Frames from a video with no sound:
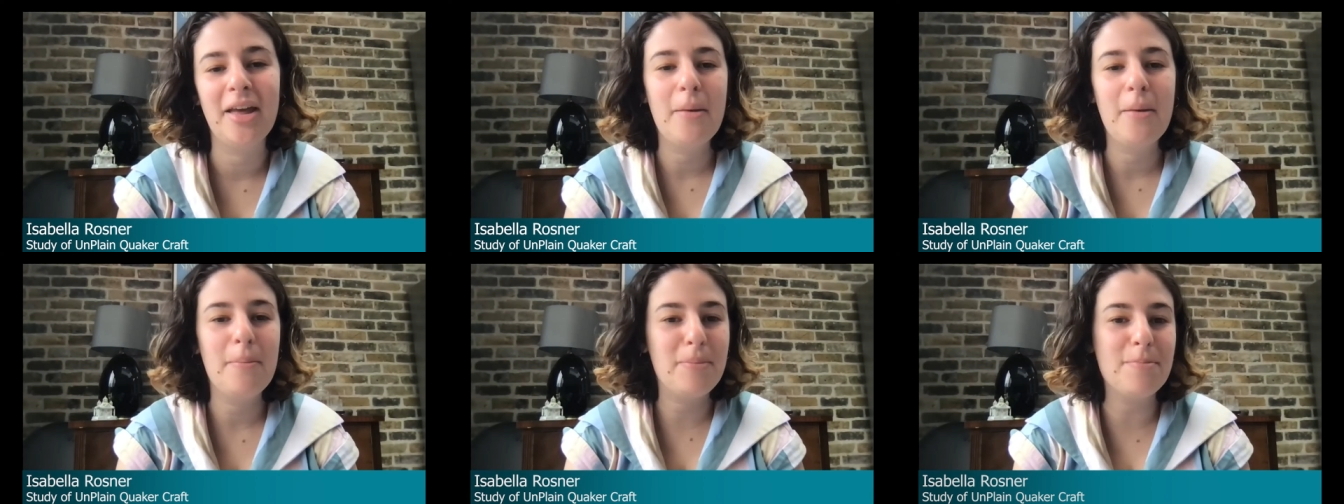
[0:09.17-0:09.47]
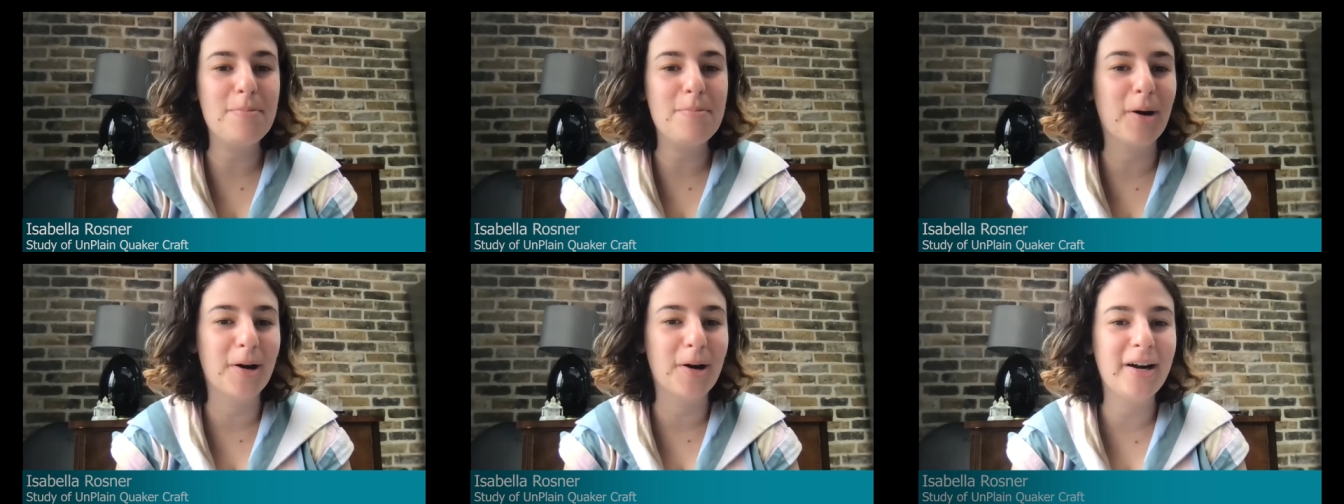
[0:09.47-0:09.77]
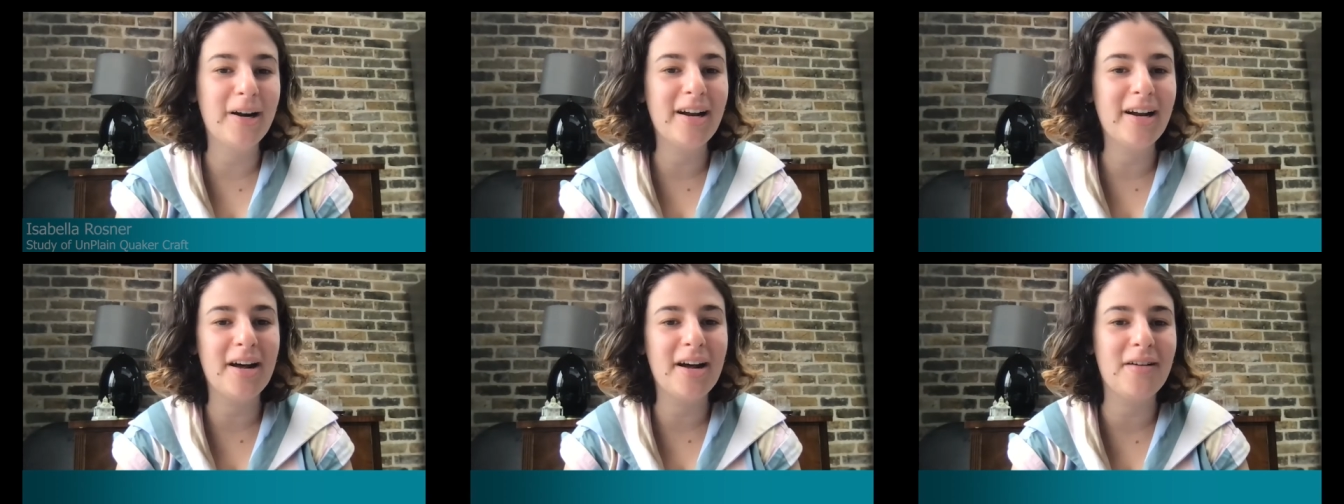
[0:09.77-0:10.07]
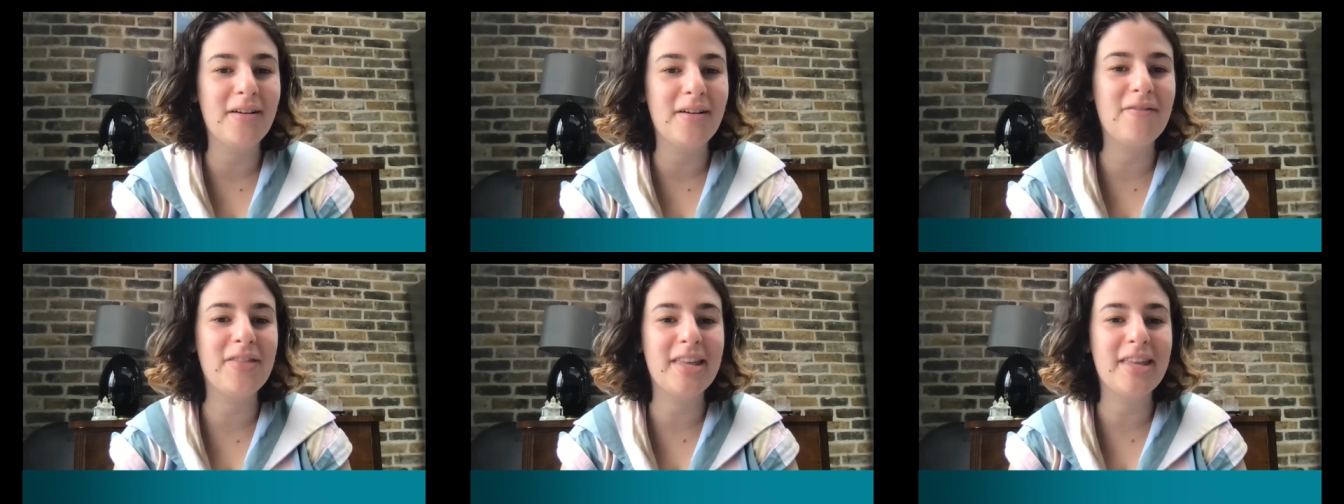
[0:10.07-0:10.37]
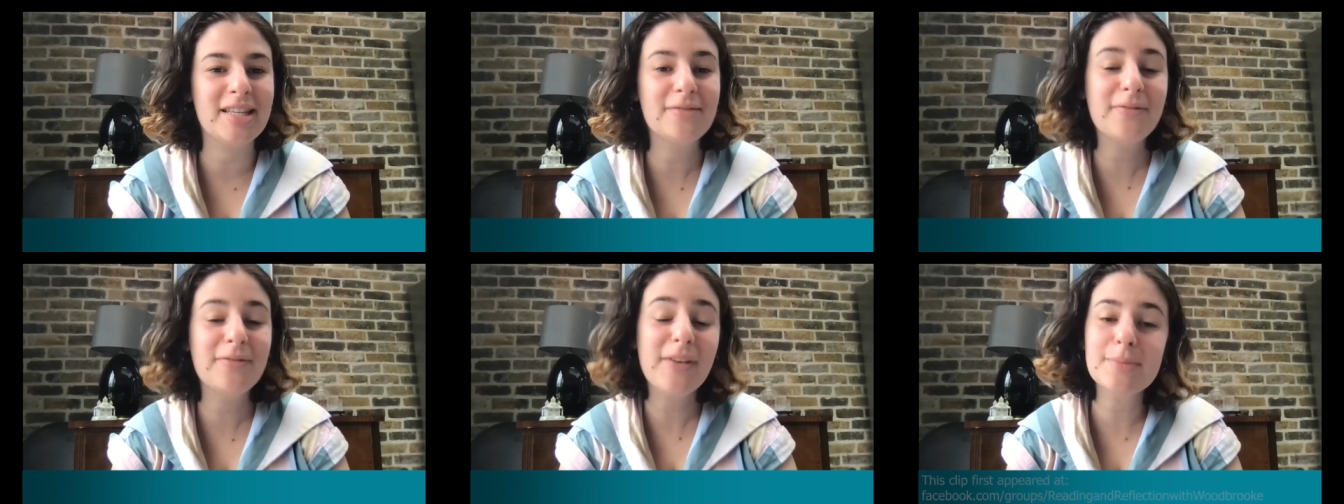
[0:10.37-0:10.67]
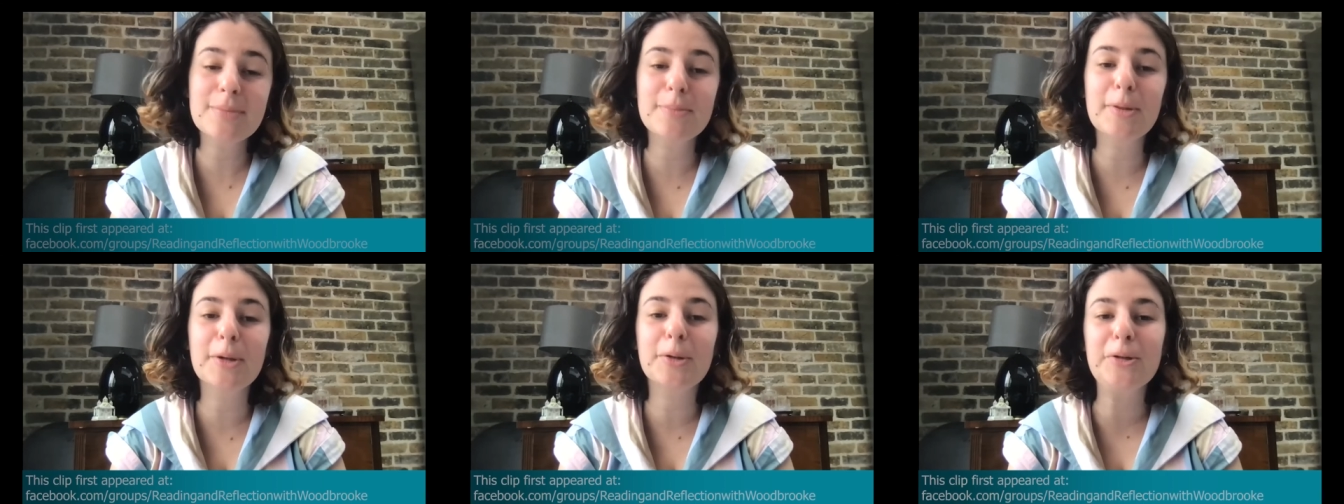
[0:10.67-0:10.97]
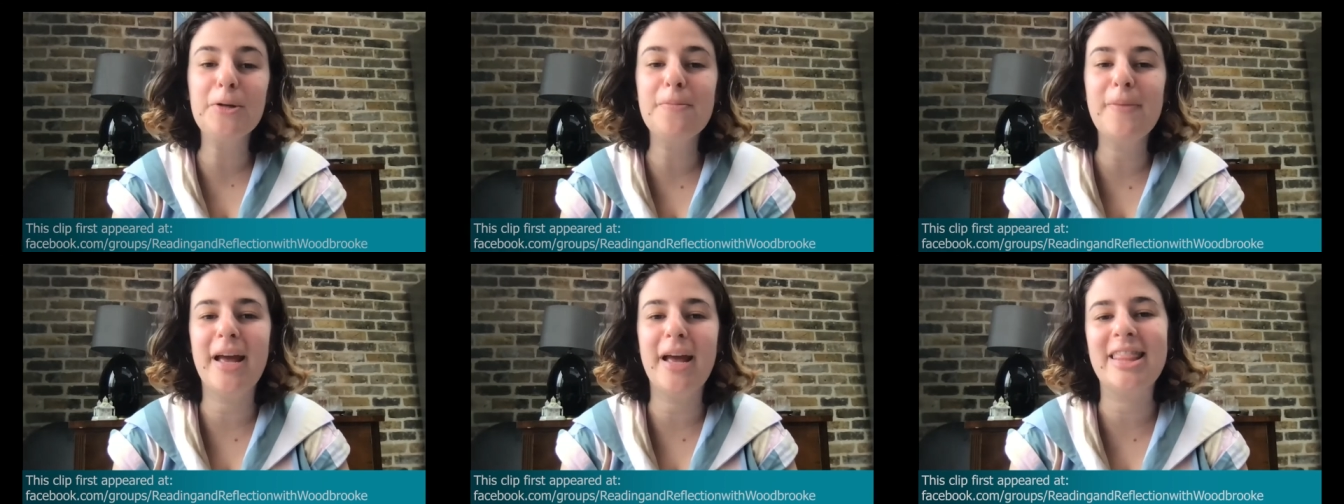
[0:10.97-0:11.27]
be part of this Facebook
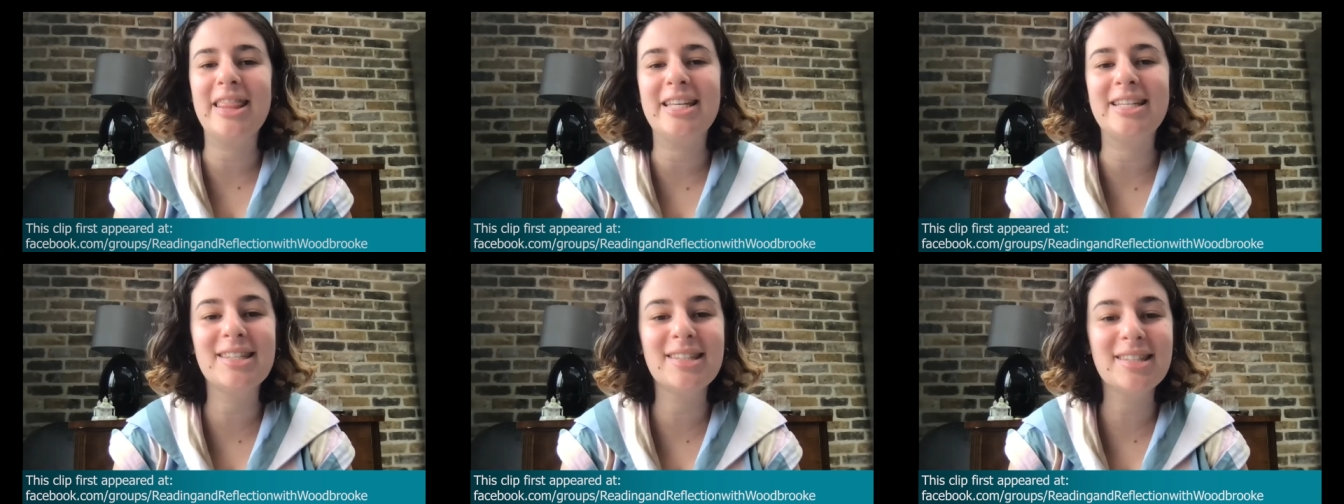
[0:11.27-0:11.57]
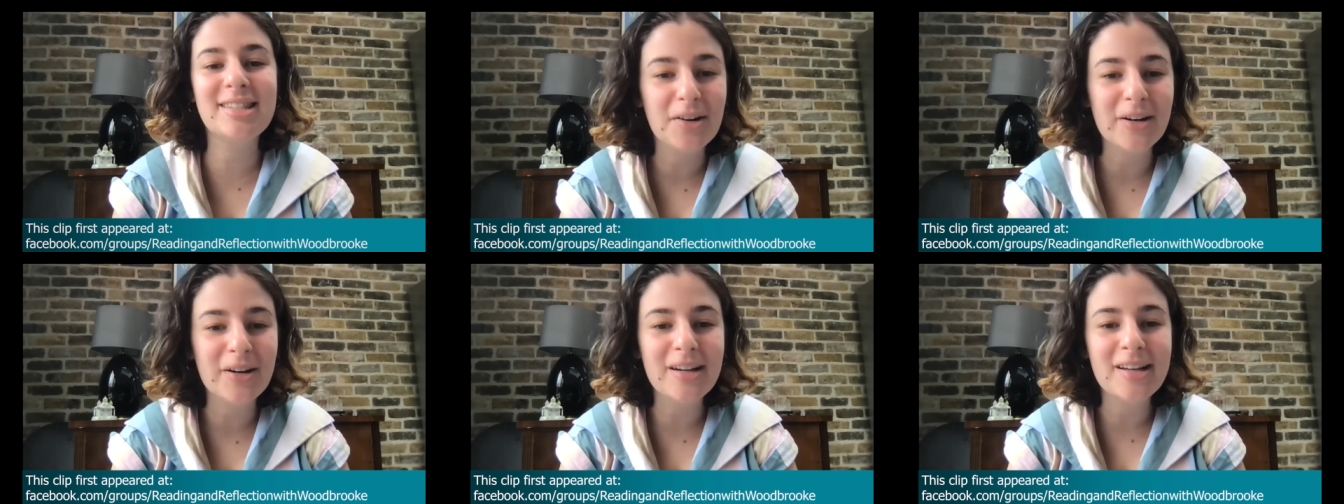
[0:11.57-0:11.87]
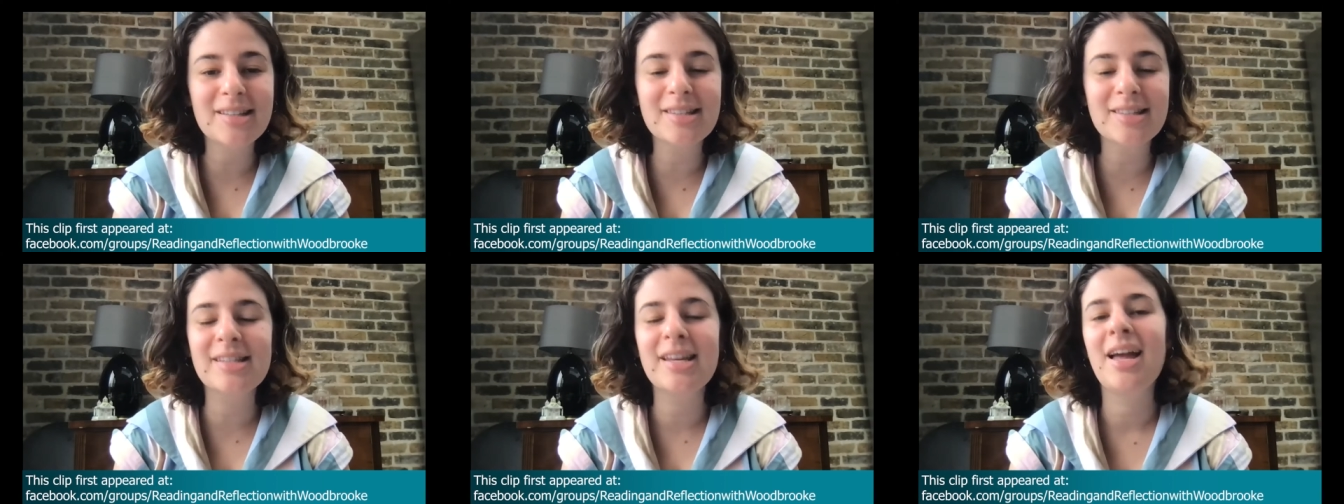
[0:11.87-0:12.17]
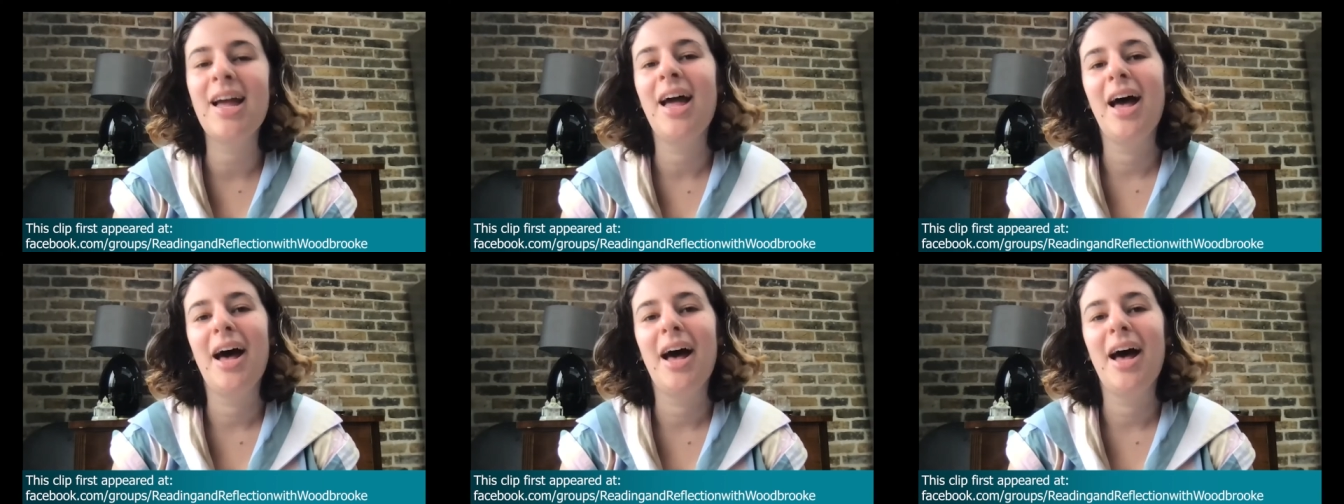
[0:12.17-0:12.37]
group and this series.